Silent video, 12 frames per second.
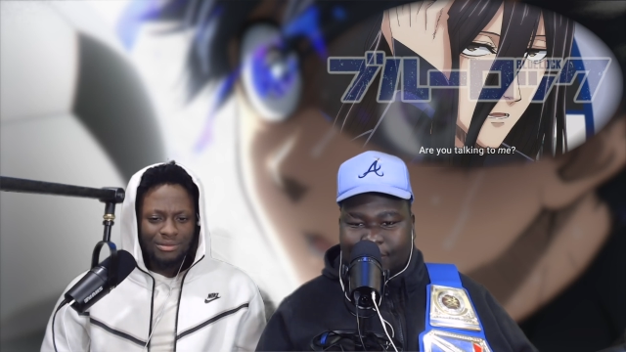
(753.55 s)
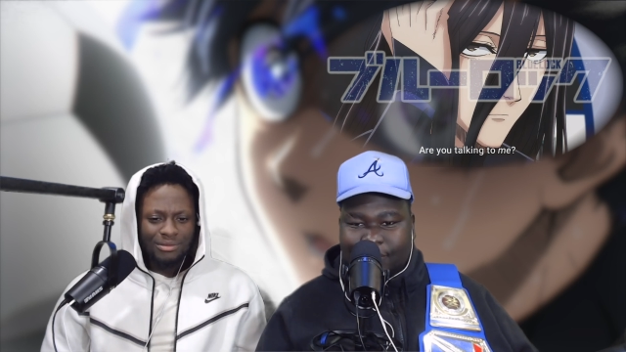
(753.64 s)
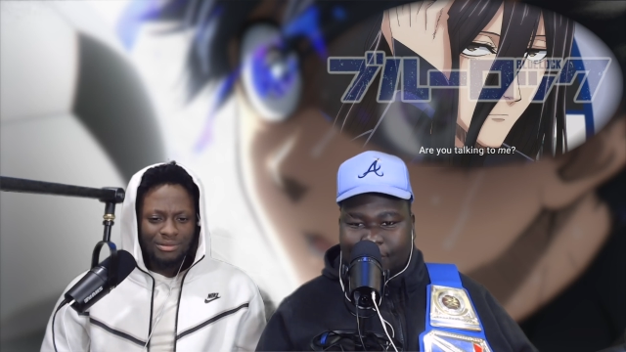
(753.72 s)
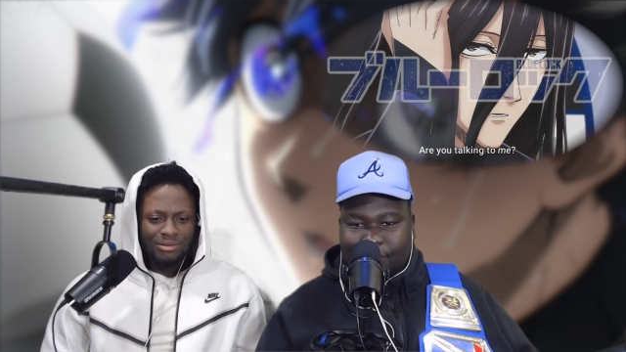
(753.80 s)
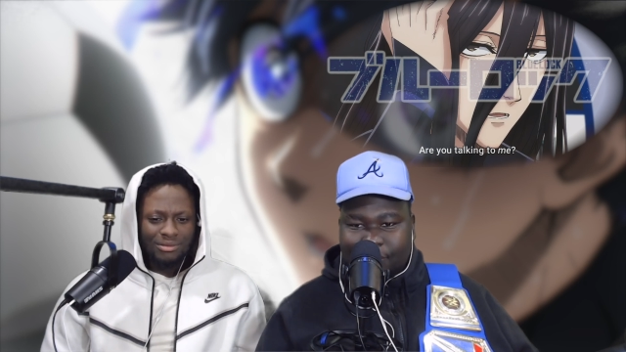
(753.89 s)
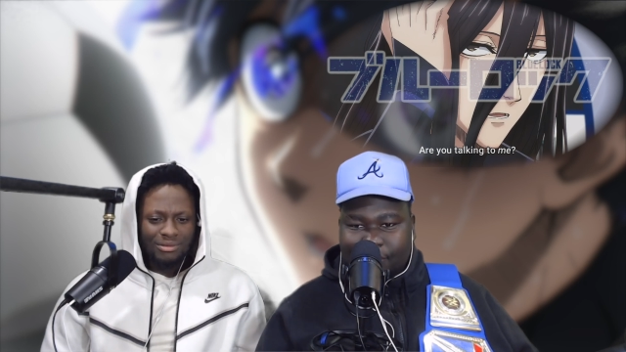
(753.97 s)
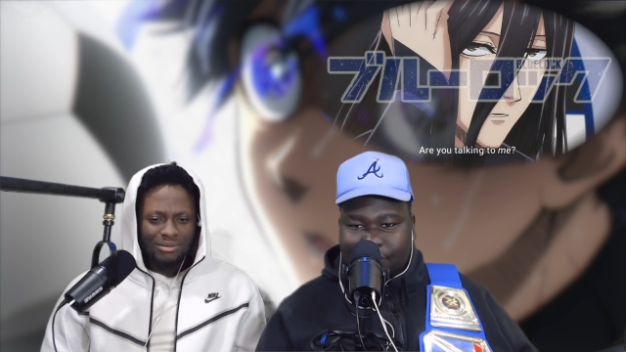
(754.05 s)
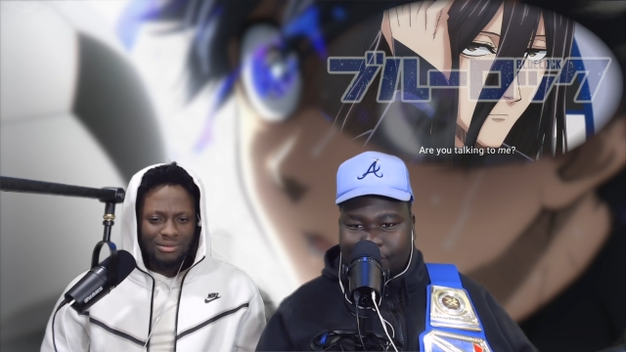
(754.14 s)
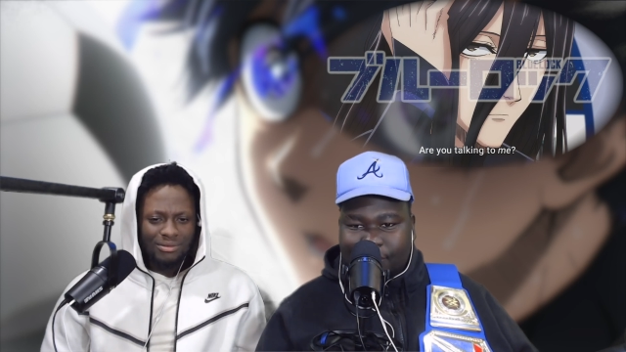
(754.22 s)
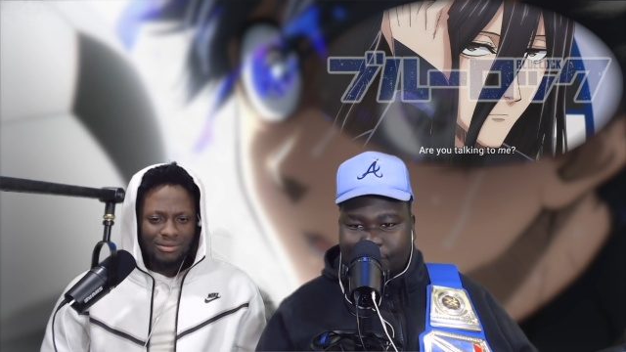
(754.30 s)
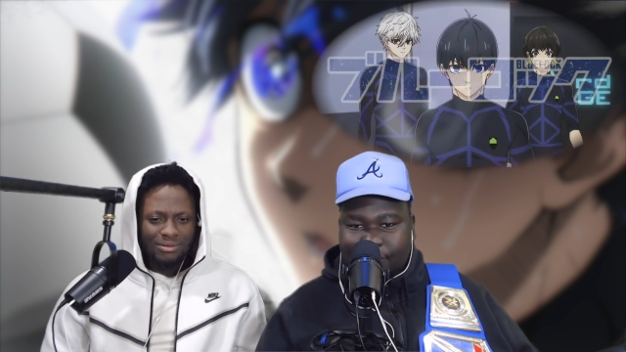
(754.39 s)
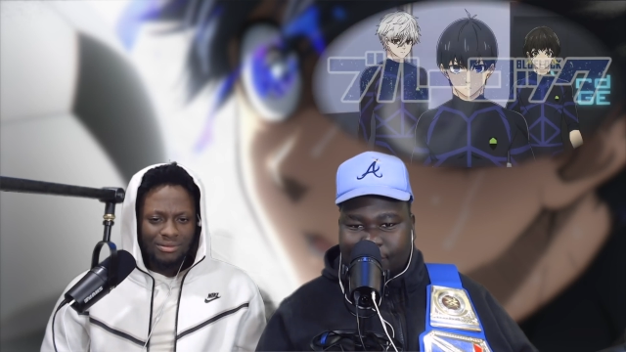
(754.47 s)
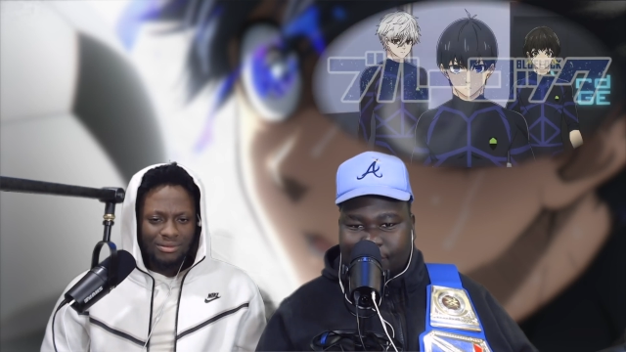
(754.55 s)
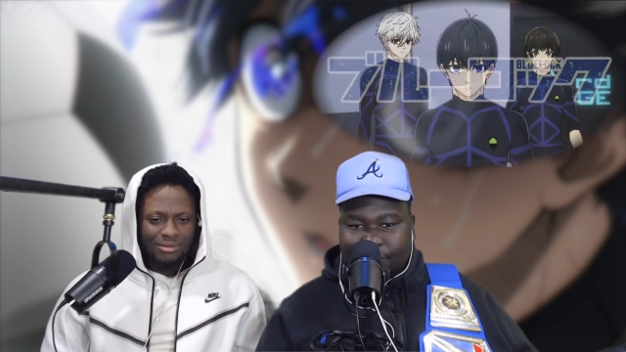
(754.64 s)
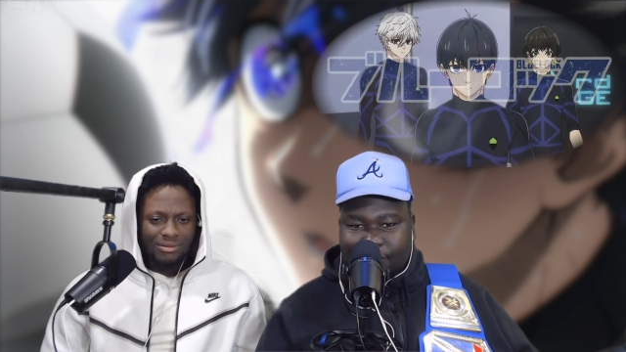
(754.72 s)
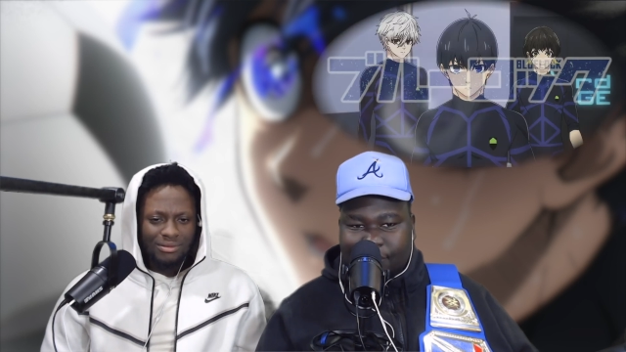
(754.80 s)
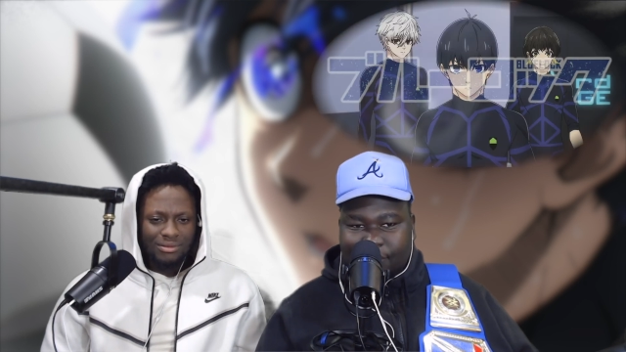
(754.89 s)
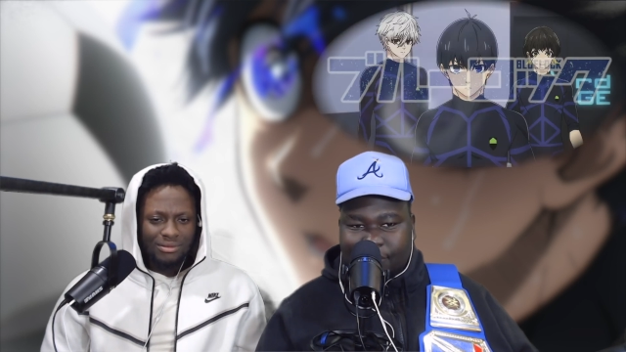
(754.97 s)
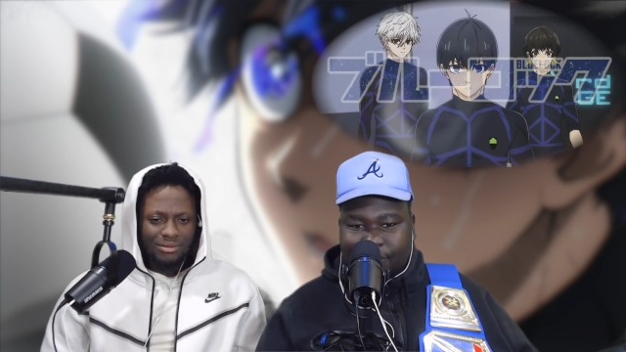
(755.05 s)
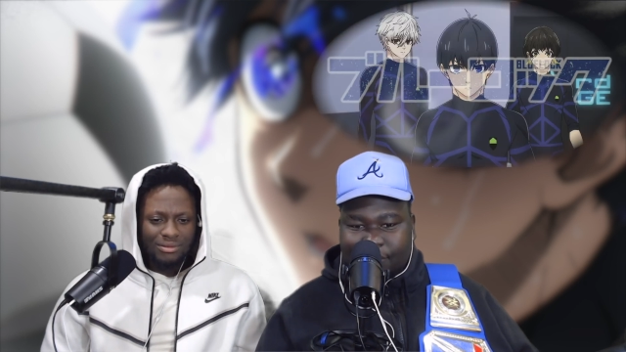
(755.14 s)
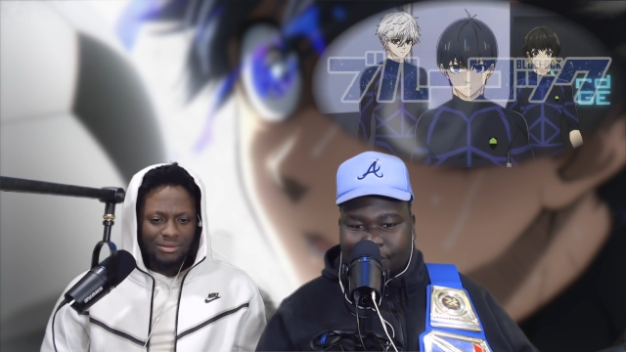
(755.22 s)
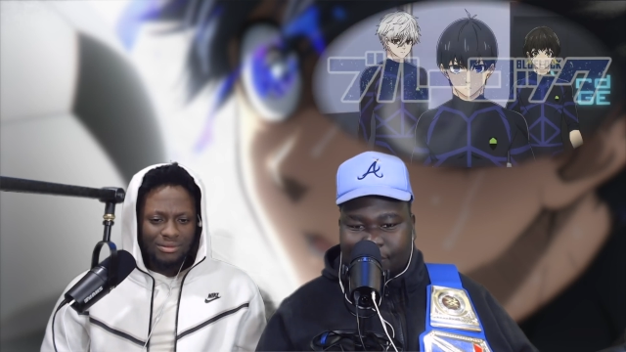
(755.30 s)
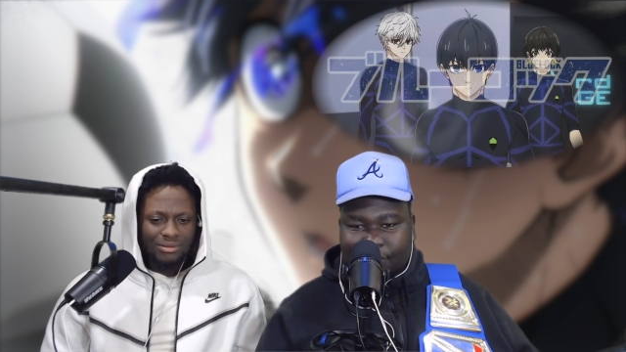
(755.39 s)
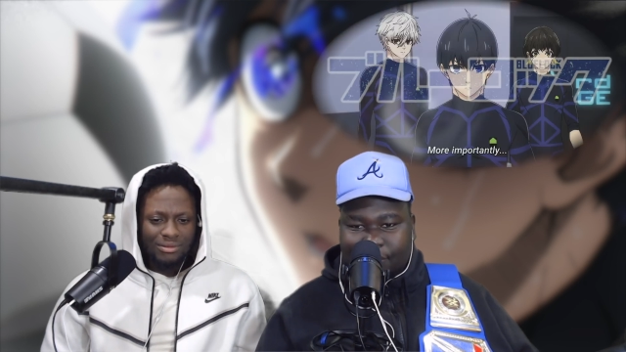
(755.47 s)

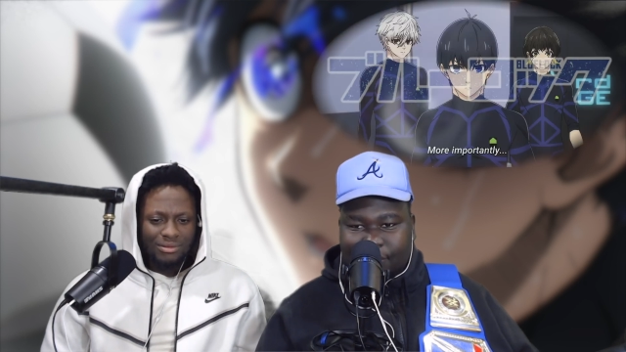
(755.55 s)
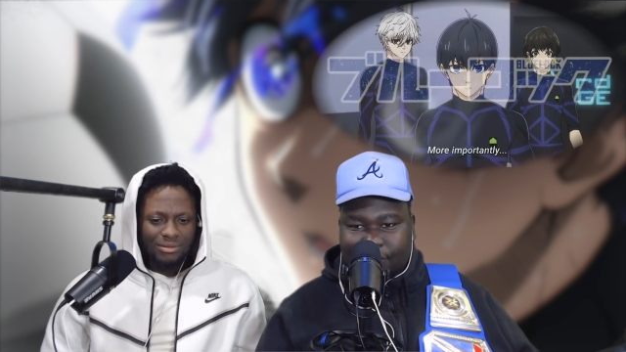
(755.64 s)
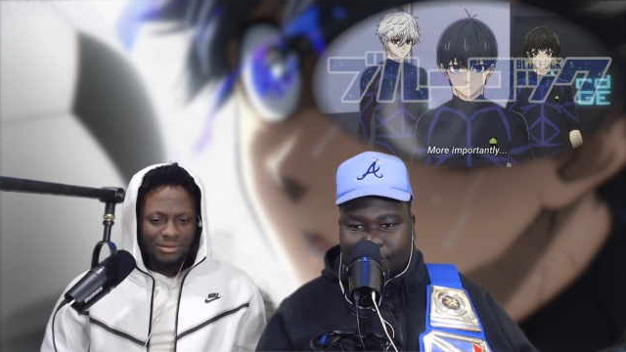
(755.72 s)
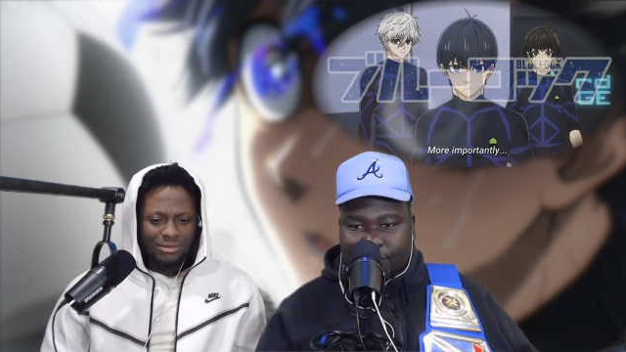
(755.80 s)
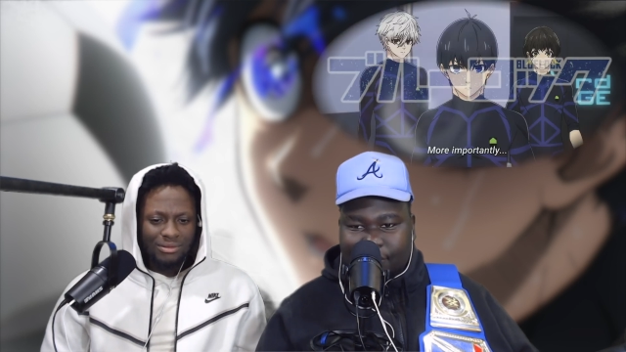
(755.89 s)
No one is speaking in this clip.